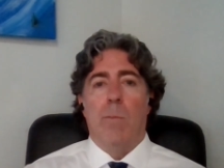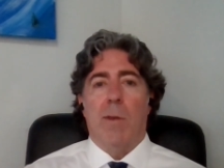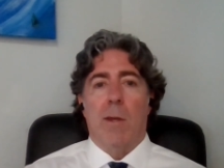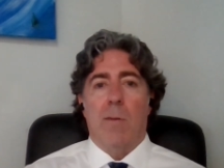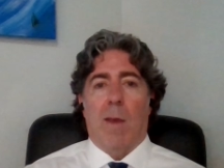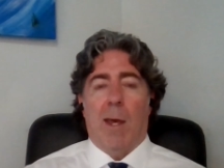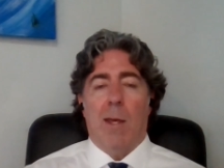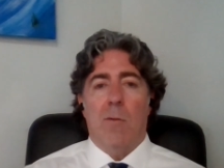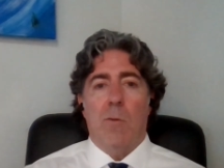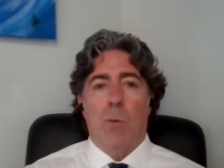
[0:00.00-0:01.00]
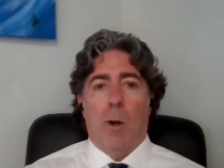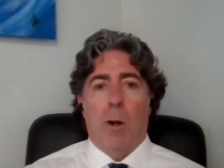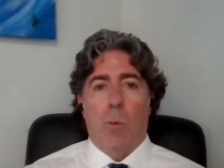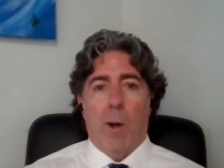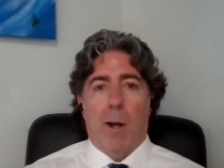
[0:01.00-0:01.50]
Because as you
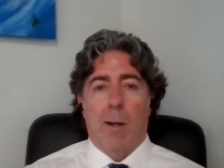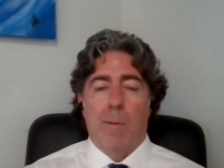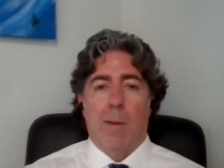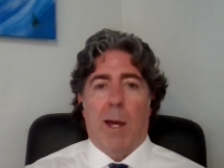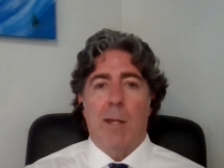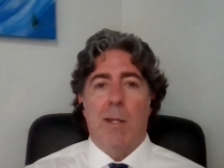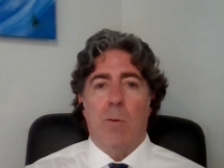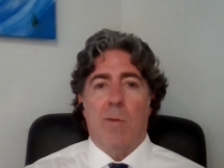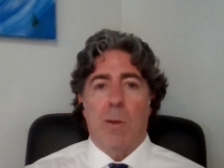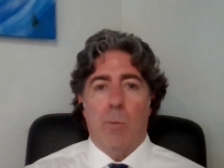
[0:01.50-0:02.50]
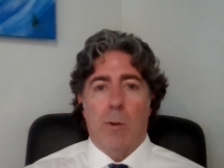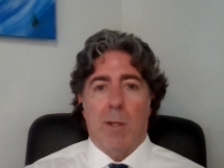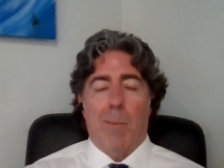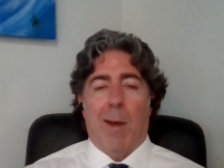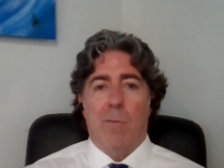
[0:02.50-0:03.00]
are aware, IDOC will
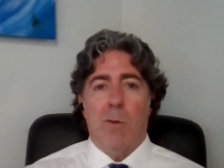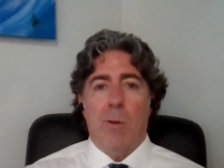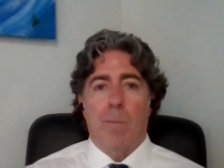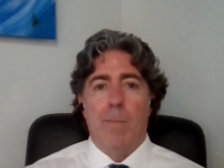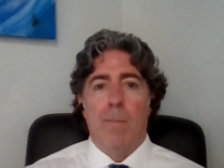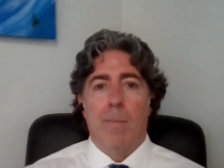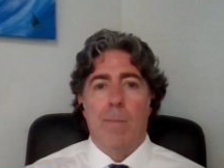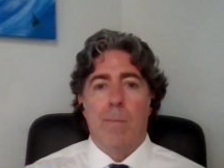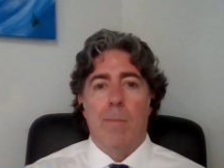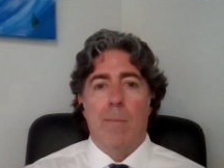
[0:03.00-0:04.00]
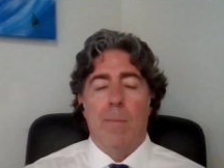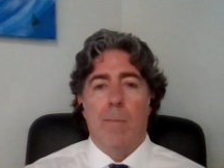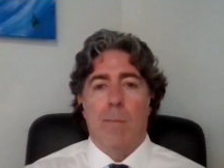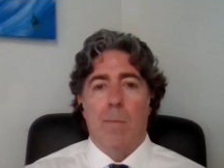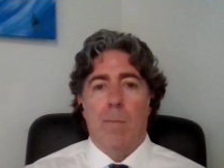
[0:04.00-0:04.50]
come after you.
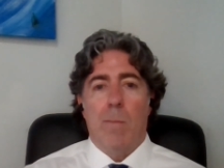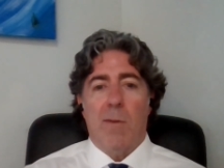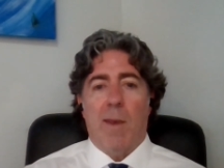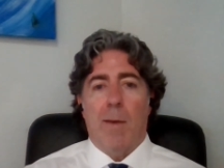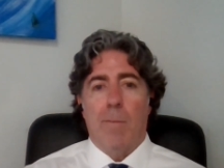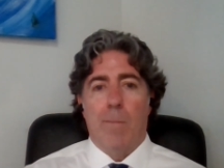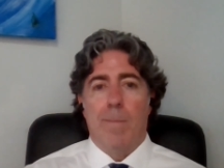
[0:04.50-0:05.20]
Be safe.